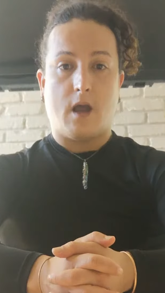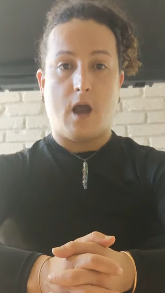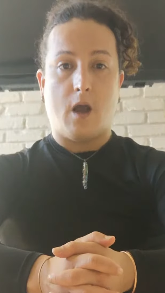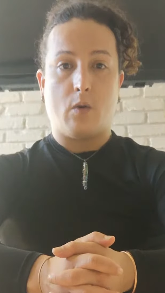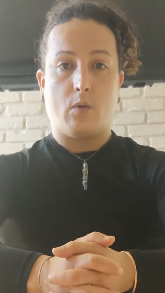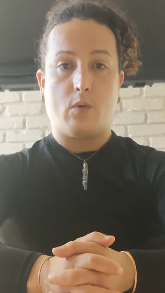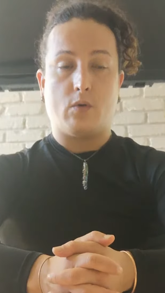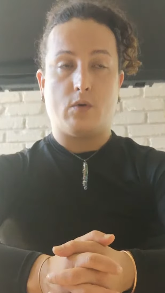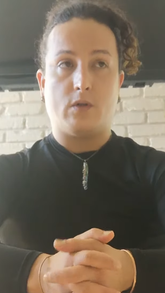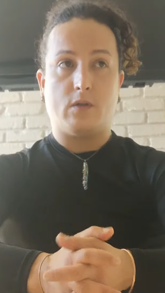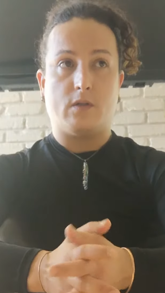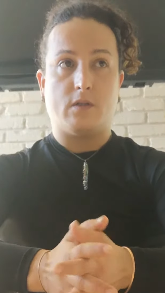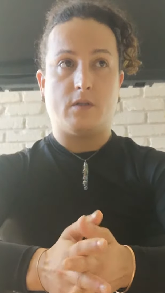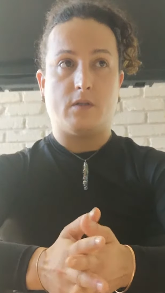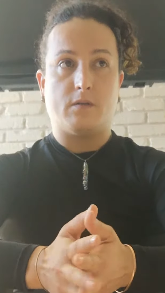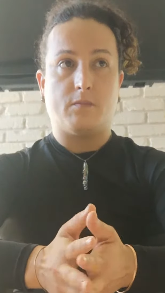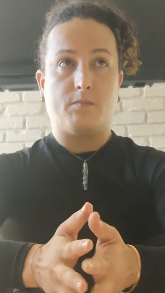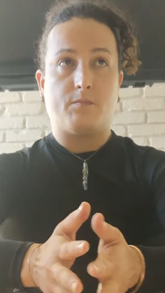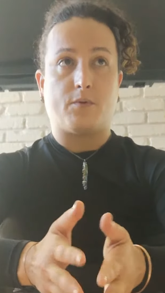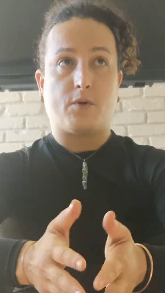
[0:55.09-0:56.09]
I
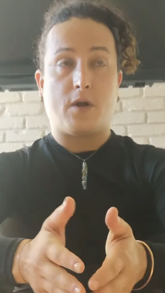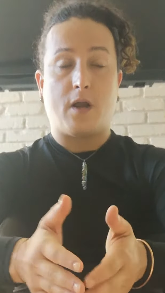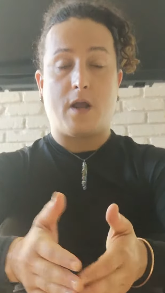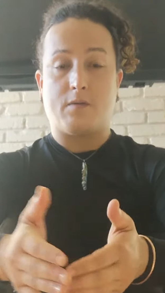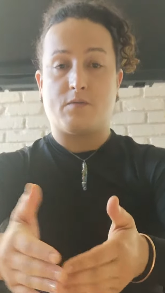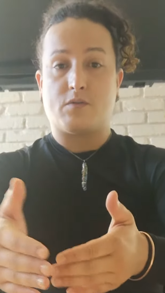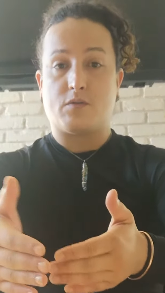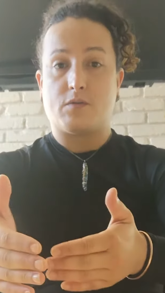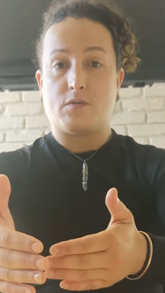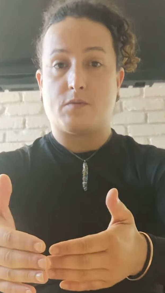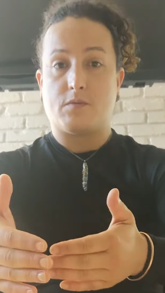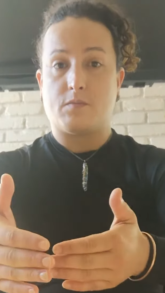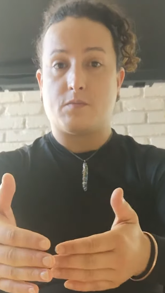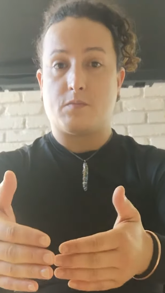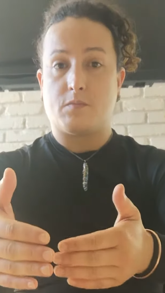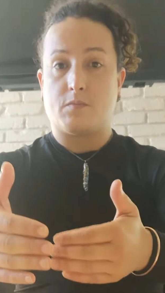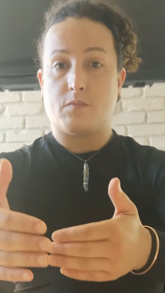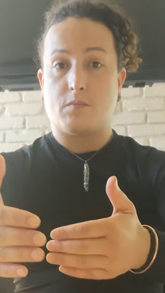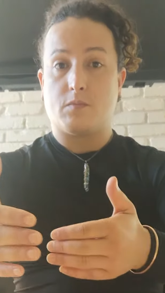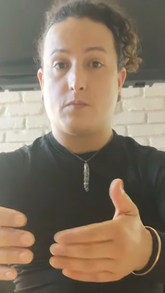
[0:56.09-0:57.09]
will perhaps
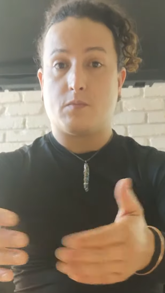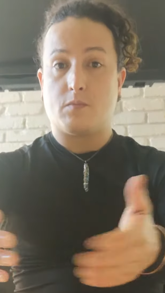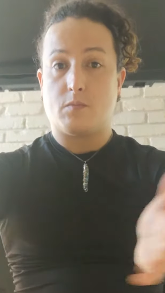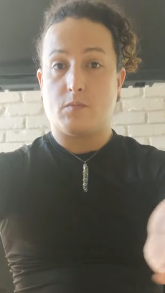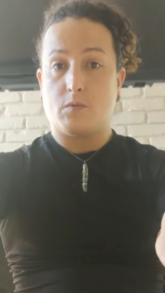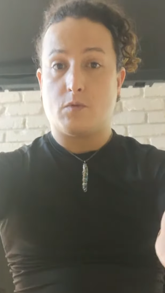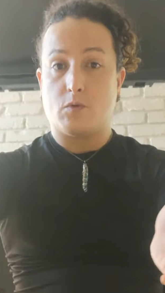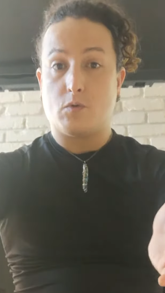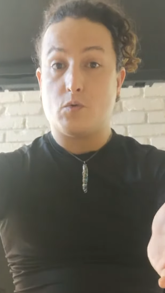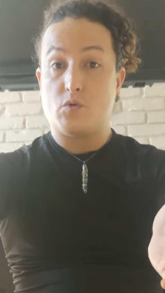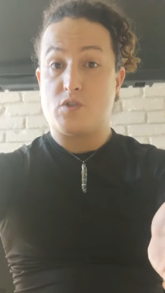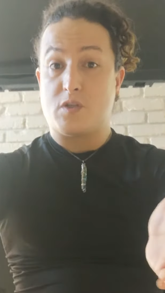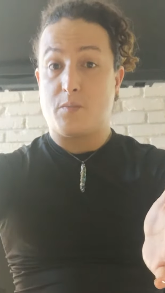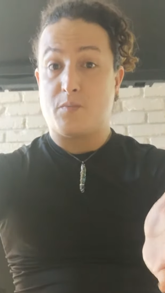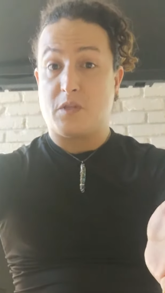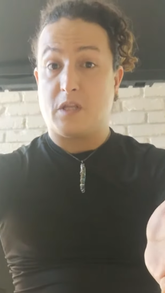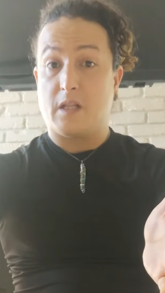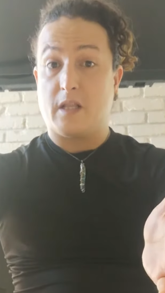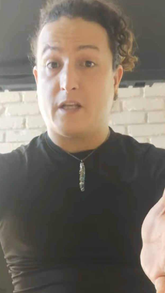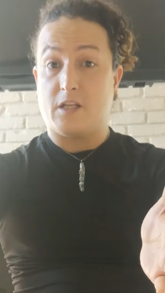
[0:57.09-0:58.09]
do
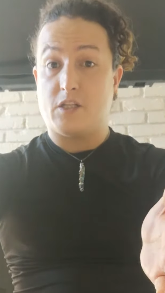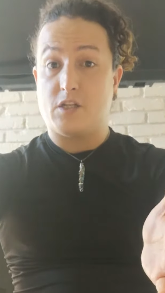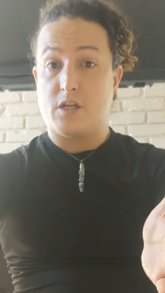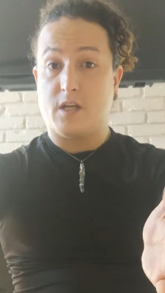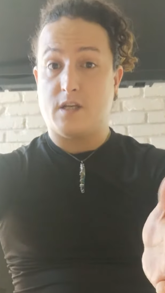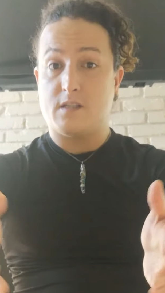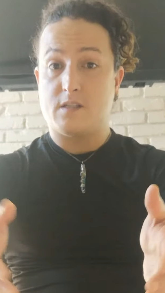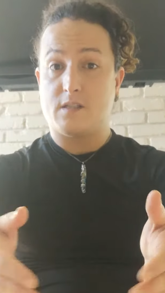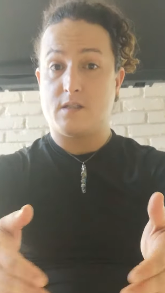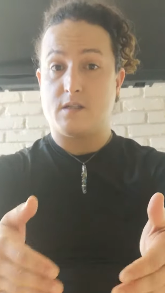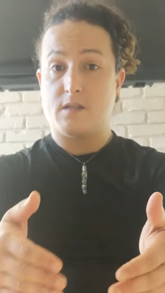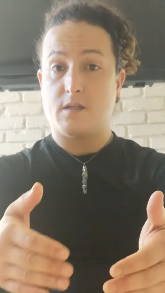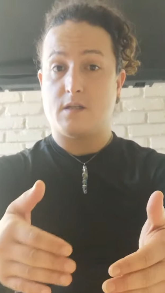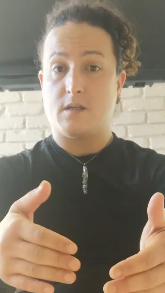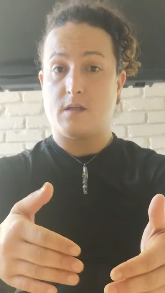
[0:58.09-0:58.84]
something like chess.